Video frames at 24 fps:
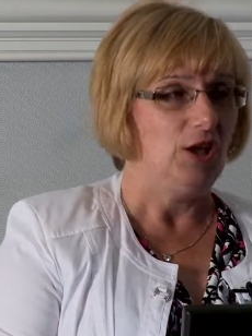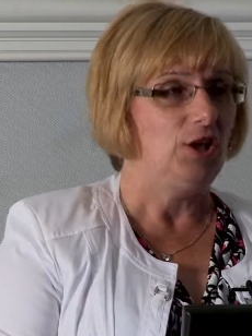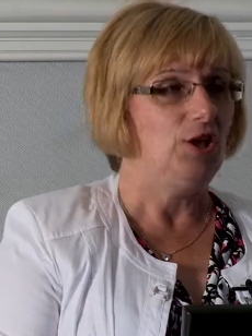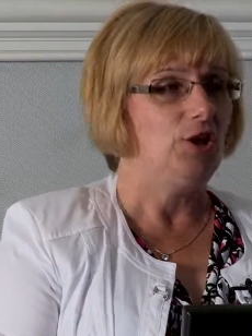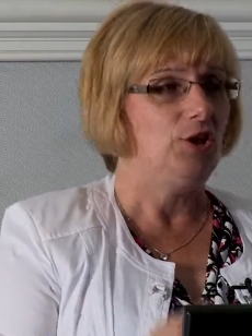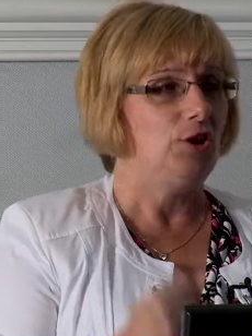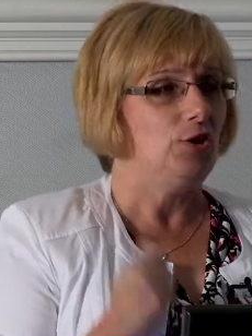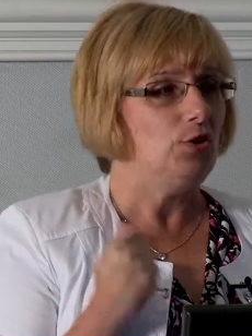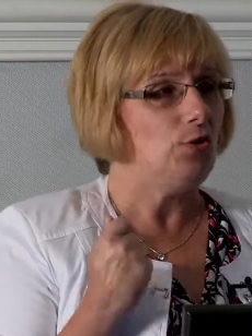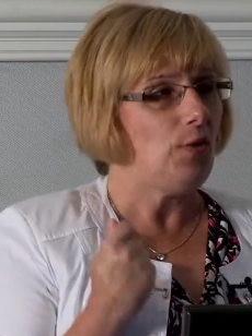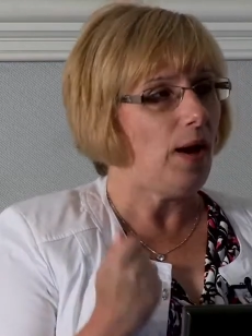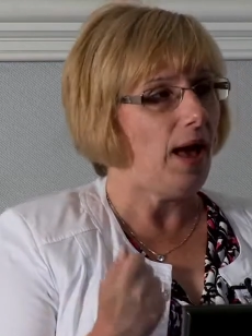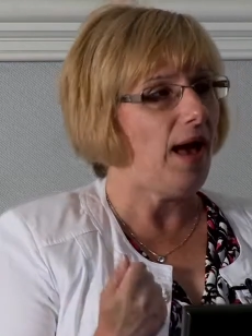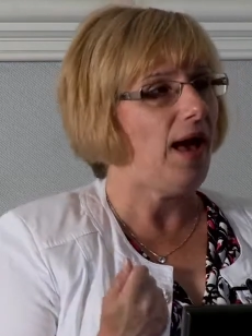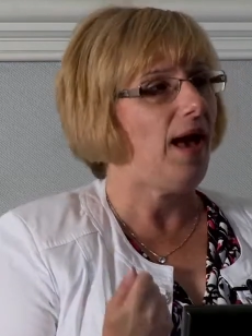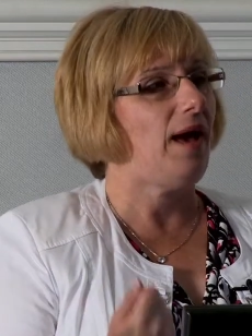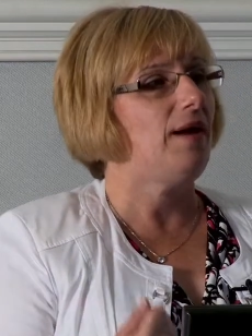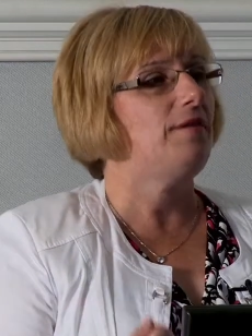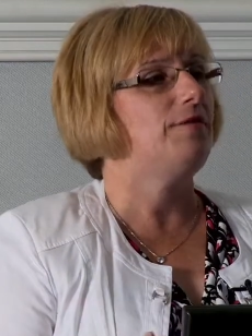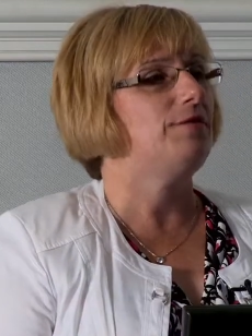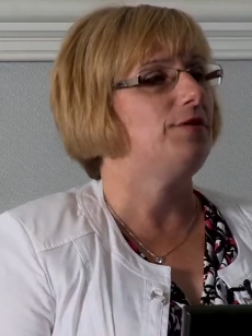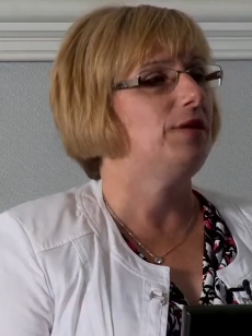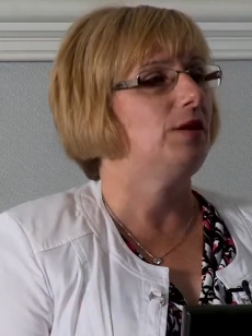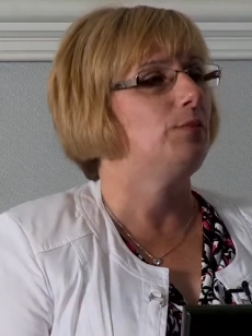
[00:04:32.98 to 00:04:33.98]
You
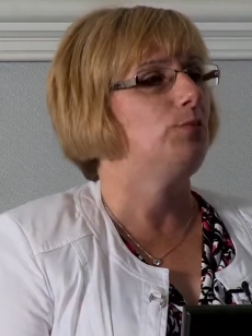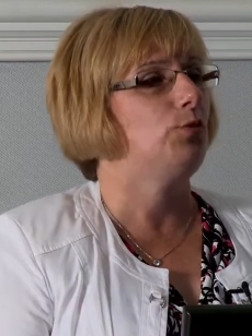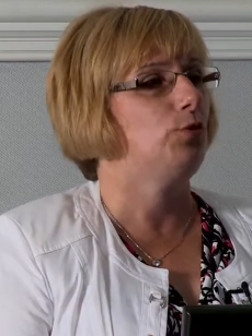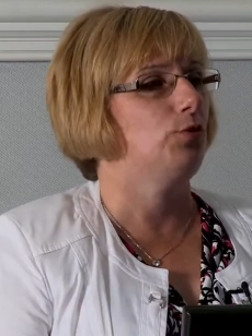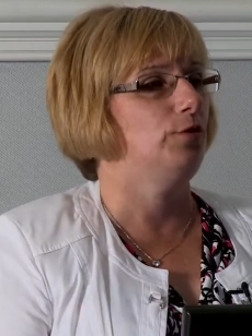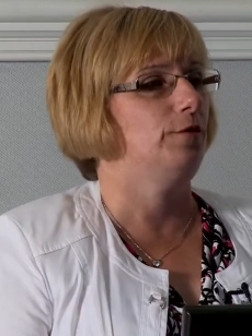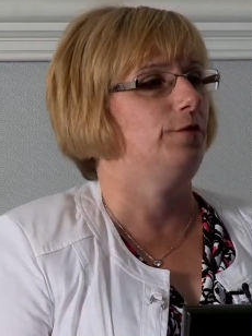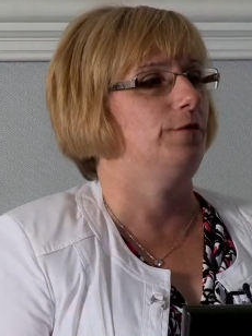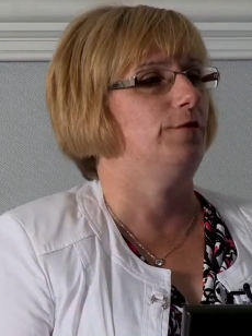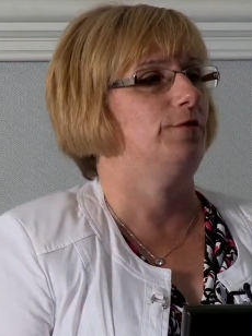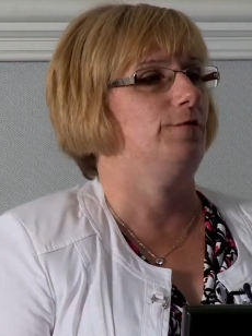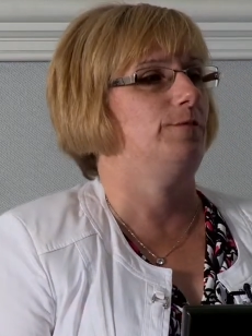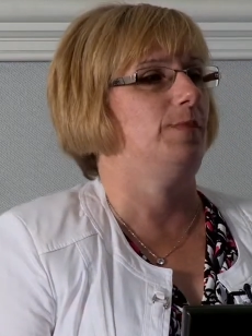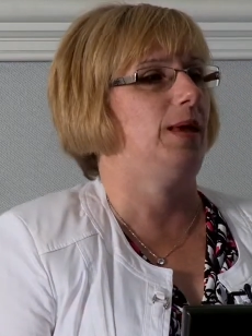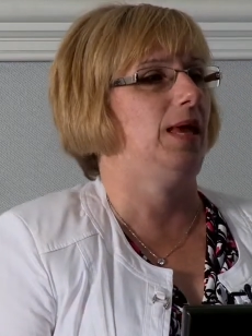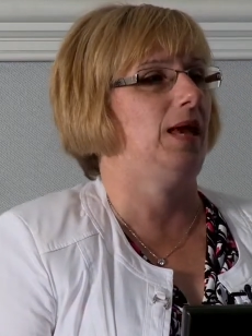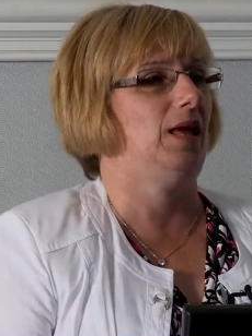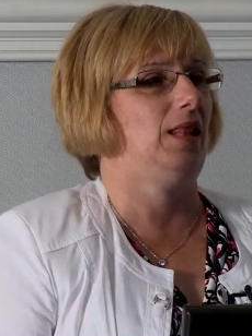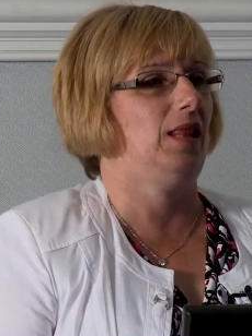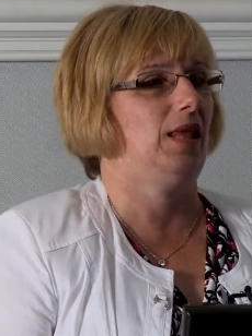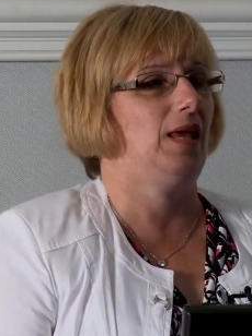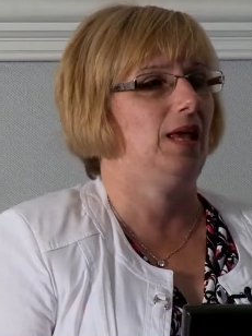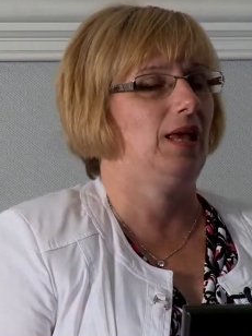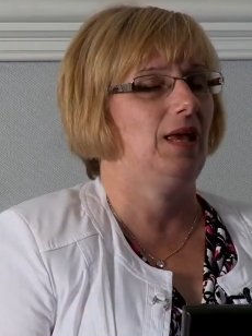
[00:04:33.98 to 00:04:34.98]
have the proof of
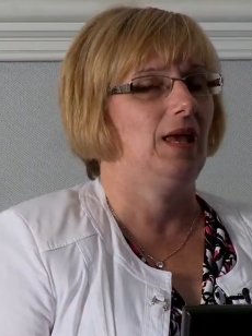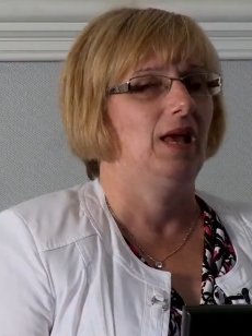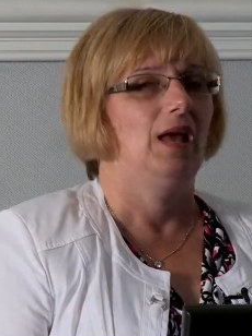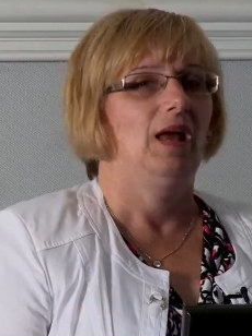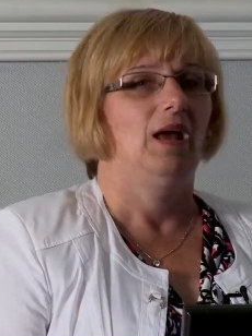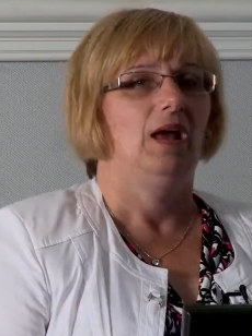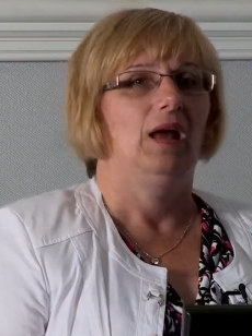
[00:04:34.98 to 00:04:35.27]
mailing.